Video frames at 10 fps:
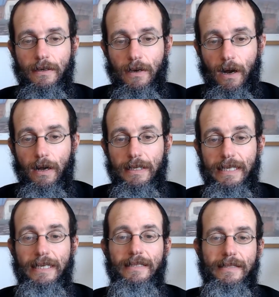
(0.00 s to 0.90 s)
God
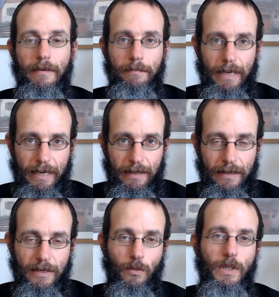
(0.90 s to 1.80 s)
is the male
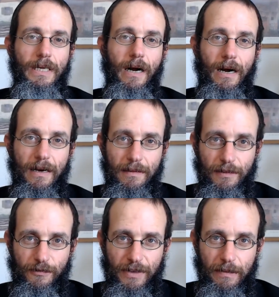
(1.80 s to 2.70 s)
and we are the
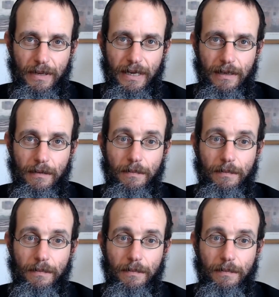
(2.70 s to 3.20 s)
female,